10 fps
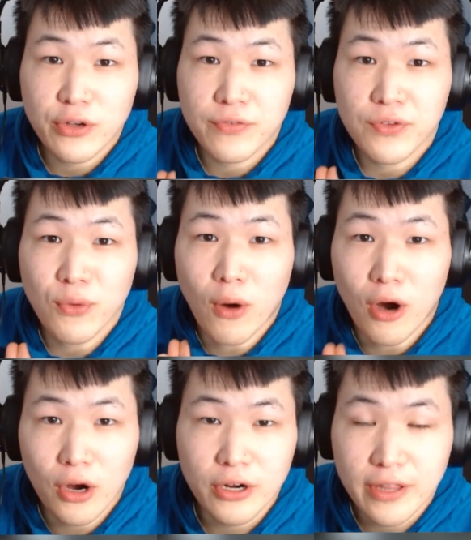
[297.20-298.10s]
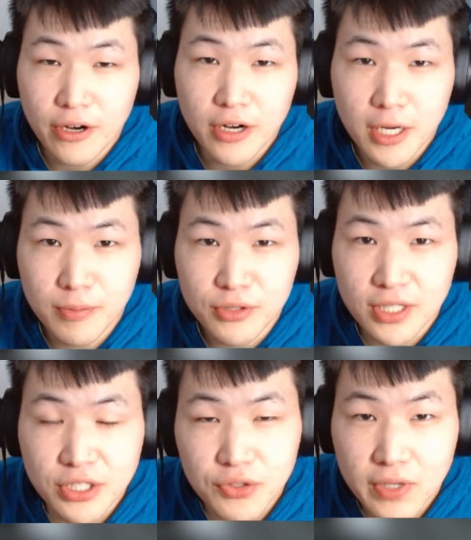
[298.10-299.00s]
If you are, there are a couple
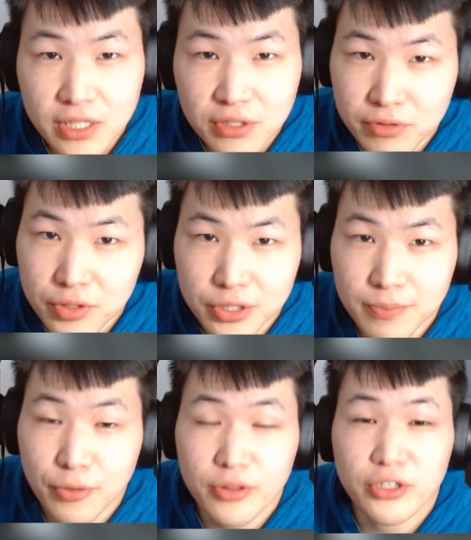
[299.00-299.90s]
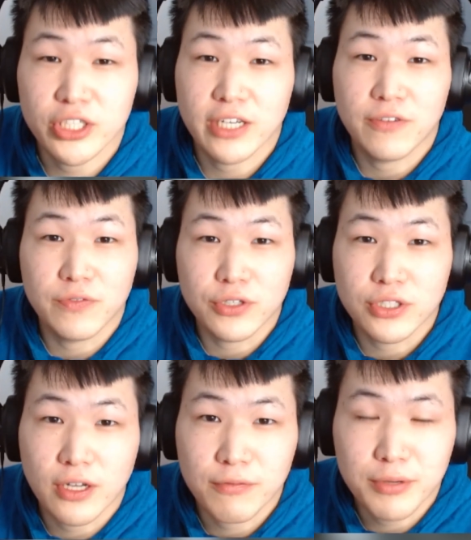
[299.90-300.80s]
things you can do to support the channel.
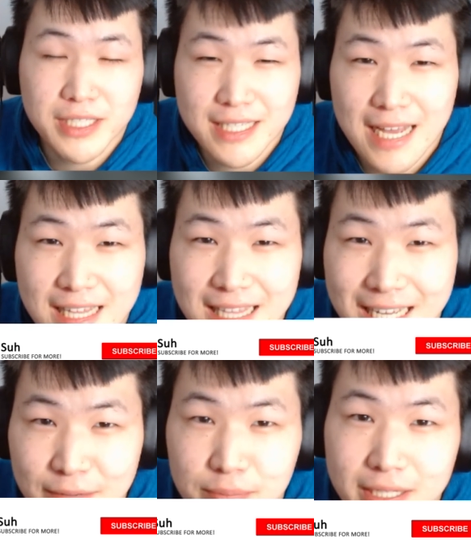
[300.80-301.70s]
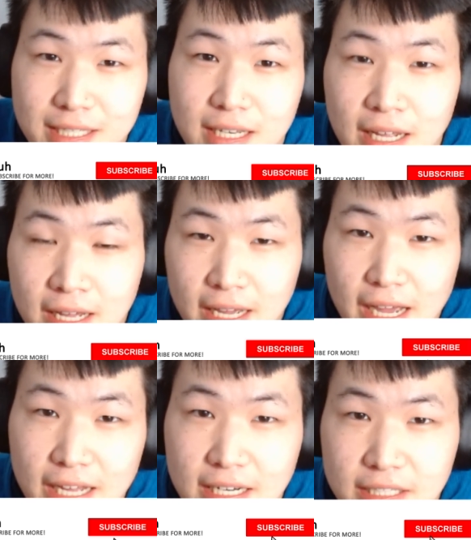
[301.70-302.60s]
First off, press that like button
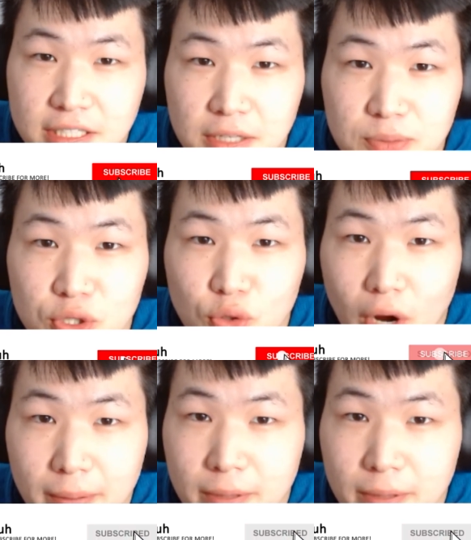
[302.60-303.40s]
and subscribe.